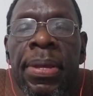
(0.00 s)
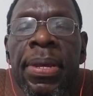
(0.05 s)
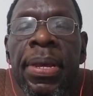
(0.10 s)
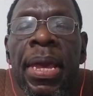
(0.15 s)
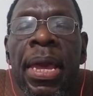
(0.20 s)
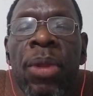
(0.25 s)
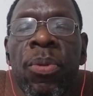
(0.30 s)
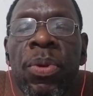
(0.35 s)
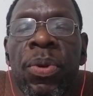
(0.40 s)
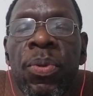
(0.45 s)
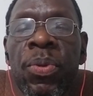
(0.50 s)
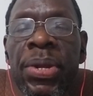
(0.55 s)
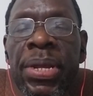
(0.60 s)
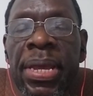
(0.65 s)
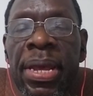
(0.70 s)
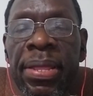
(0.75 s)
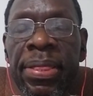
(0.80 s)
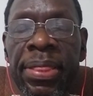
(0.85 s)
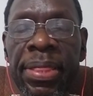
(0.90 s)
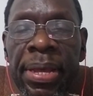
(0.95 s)
And when we
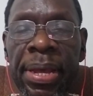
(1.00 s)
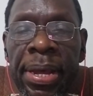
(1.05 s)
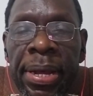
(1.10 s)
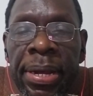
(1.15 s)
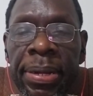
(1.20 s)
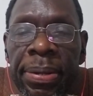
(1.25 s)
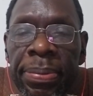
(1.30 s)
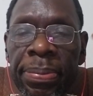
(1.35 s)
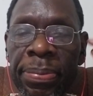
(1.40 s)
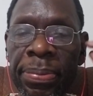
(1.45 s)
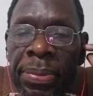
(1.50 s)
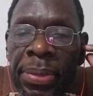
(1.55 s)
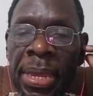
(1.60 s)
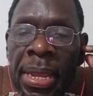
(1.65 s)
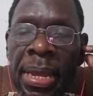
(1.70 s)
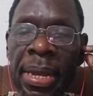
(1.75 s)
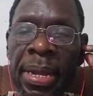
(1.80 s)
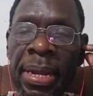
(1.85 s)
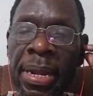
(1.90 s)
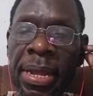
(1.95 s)
get there,
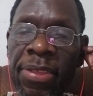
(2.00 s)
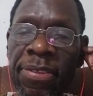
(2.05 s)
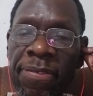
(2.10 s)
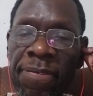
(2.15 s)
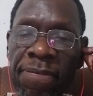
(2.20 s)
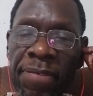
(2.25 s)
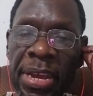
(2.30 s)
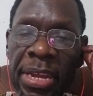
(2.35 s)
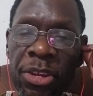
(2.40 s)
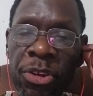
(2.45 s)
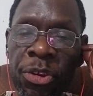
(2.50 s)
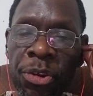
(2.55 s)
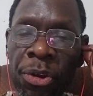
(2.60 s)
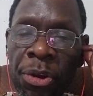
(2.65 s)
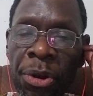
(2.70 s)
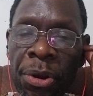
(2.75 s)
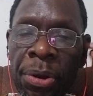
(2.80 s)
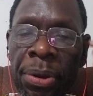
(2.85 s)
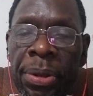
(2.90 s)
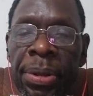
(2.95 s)
let's
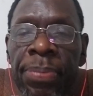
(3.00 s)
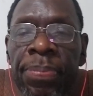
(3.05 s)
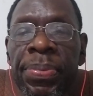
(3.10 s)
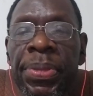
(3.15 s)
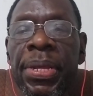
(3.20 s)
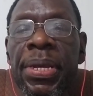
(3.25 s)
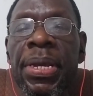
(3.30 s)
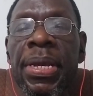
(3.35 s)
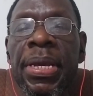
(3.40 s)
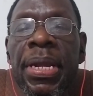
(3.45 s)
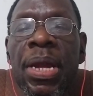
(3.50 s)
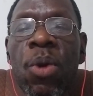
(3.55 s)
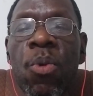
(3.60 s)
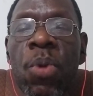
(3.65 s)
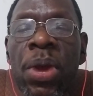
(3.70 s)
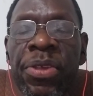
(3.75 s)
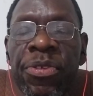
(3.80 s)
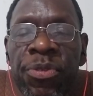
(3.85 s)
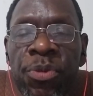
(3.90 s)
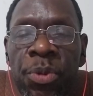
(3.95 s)
venture in a
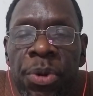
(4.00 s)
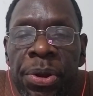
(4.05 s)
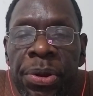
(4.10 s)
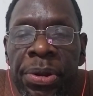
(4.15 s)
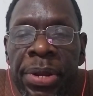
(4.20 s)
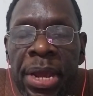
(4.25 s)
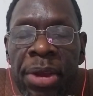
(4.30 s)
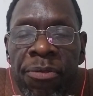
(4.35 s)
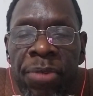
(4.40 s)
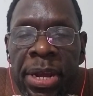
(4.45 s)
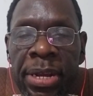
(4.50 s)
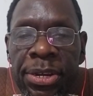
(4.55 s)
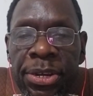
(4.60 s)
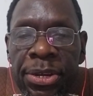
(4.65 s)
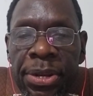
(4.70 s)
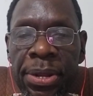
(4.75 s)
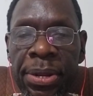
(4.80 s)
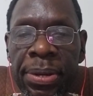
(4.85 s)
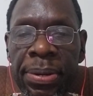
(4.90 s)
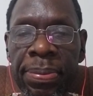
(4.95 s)
westward
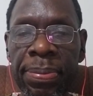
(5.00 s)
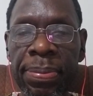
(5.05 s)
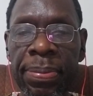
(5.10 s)
direction.